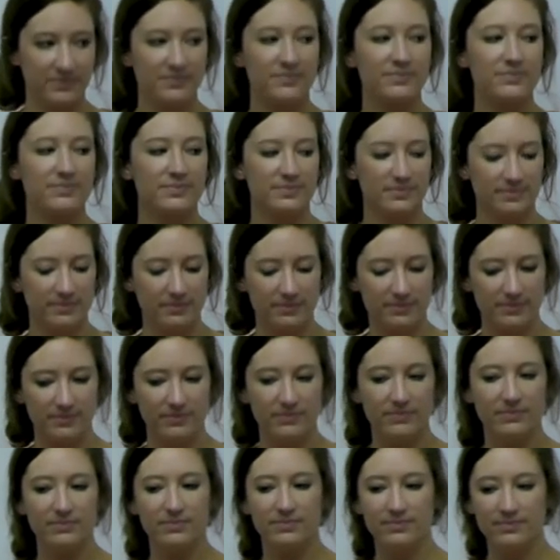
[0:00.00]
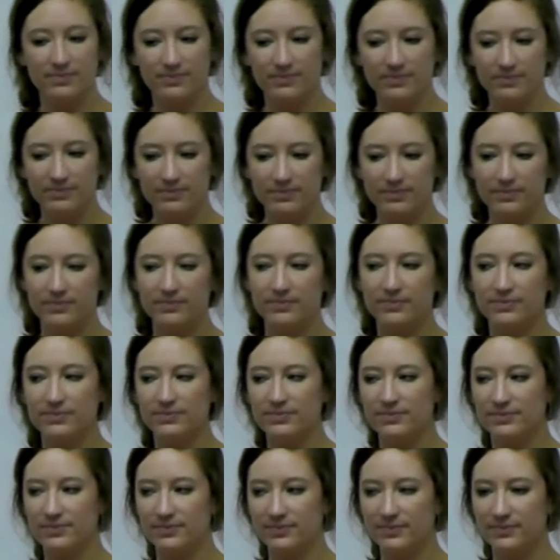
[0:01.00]
Mm -hmm. Mm
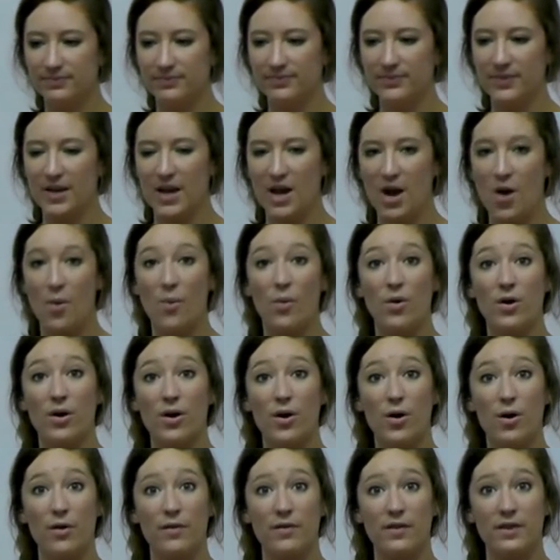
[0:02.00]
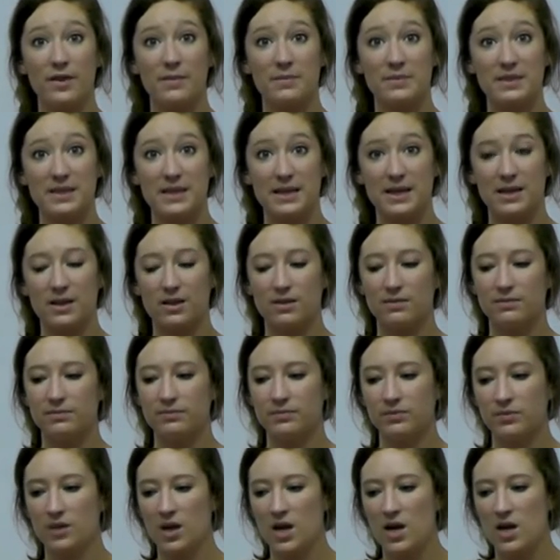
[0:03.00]
-hmm. We'll go over them together.
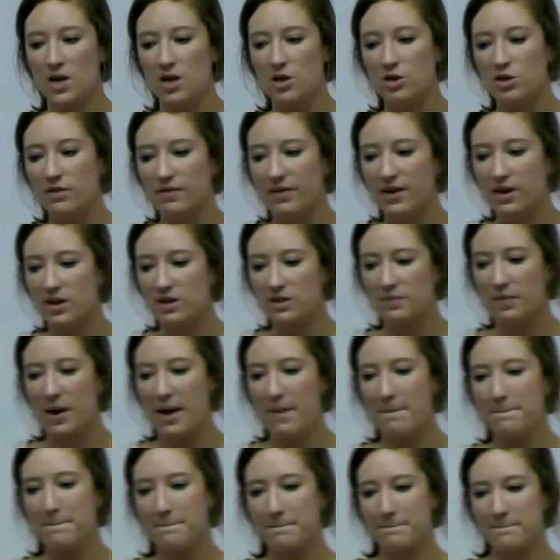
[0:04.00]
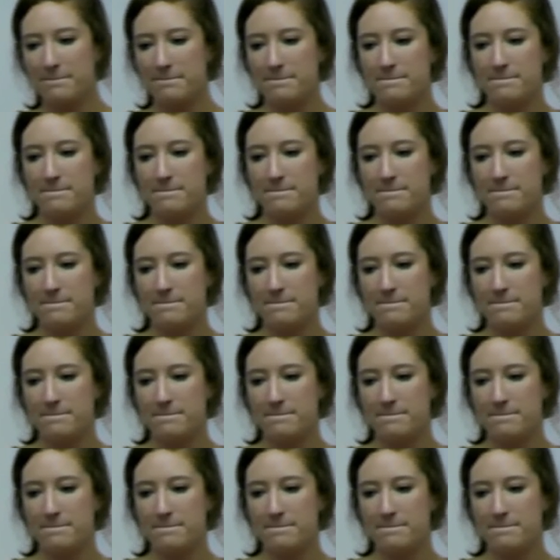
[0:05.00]
Use your fingers, Pat.